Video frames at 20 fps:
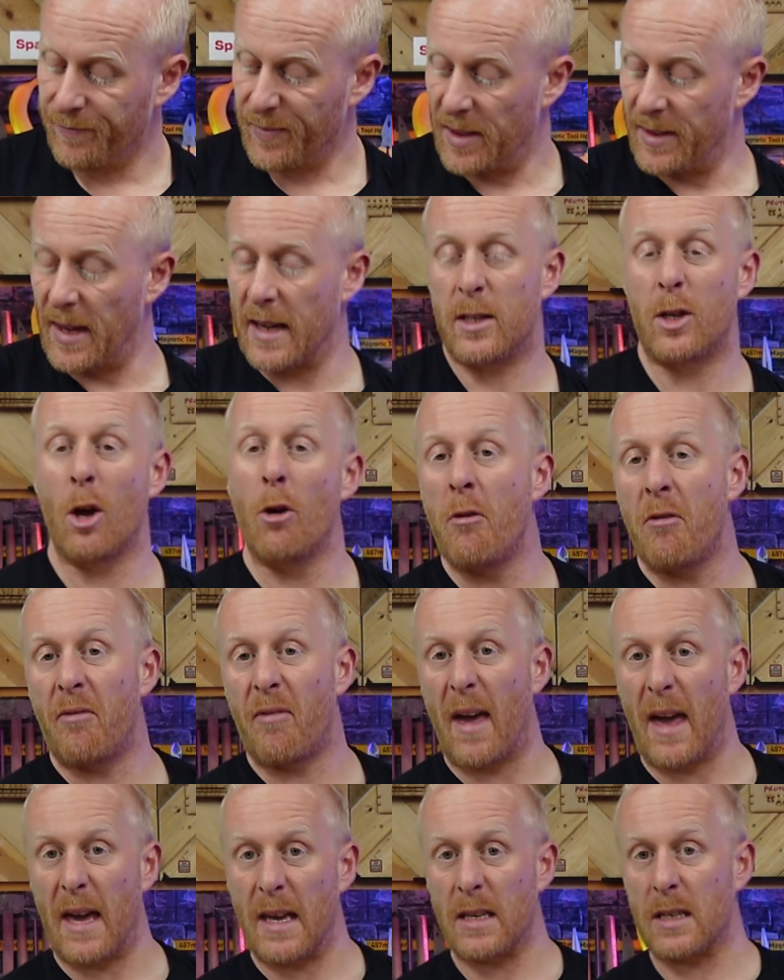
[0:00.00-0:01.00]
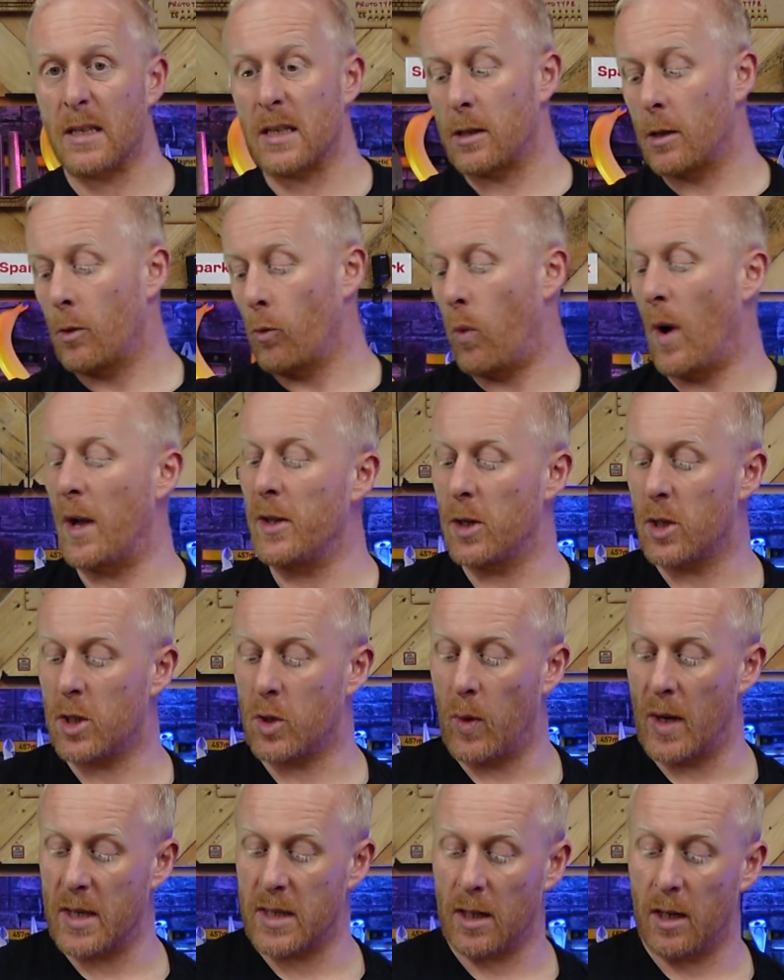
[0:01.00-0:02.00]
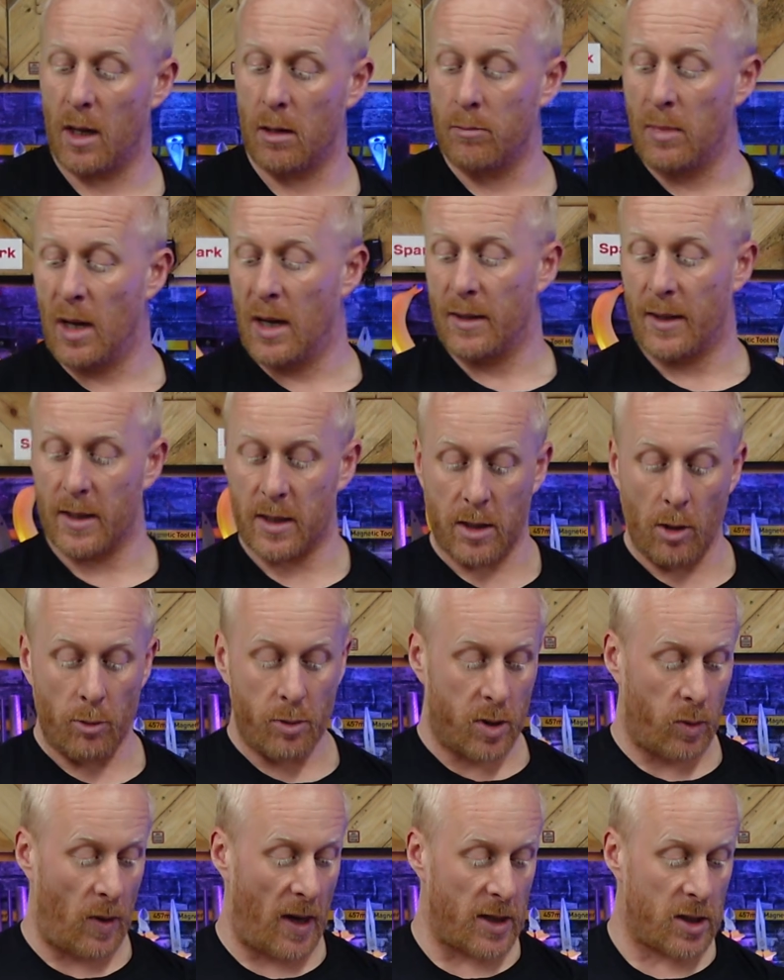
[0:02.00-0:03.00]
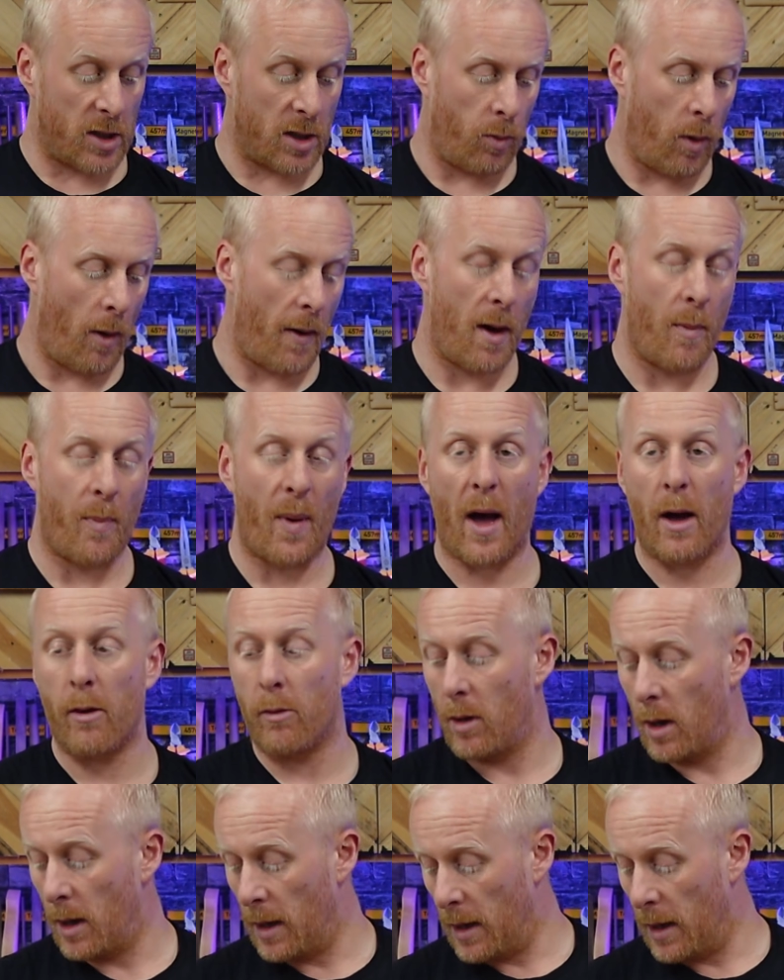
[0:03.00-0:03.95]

They do things when you twizzle them. There's no switch to worry about.